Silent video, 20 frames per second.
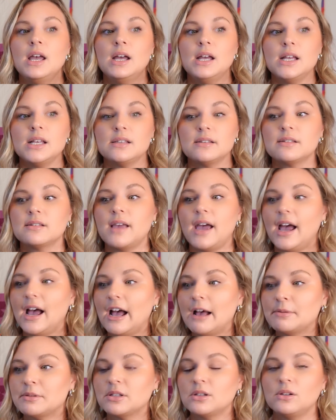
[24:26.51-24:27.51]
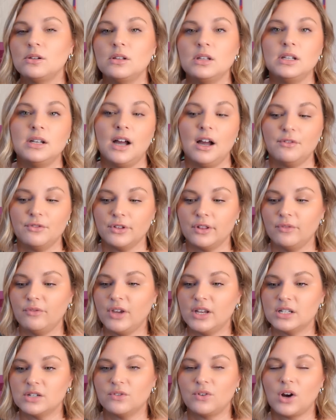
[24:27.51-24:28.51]
is absolutely not for the
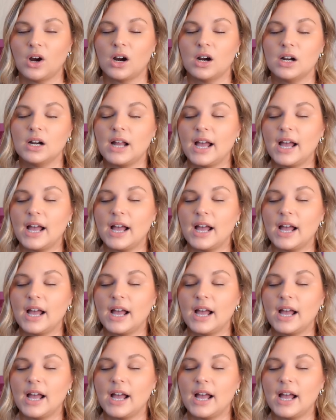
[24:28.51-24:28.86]
faint of heart.